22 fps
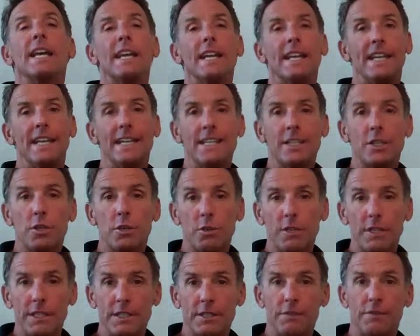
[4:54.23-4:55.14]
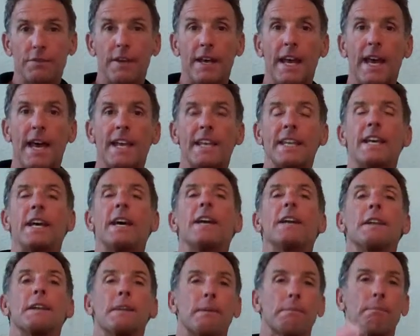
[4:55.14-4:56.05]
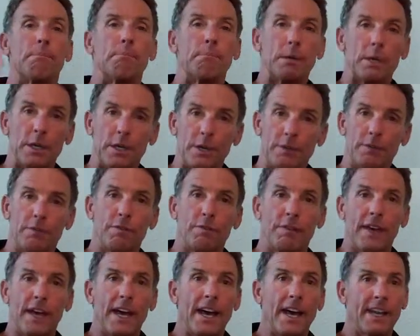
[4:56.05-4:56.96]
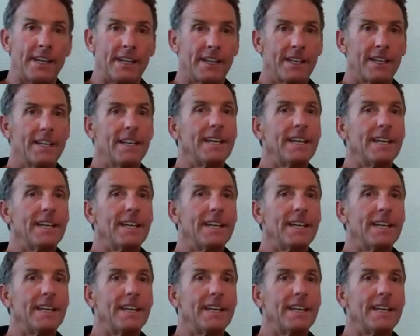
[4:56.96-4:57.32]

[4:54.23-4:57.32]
increase fat to burn fat.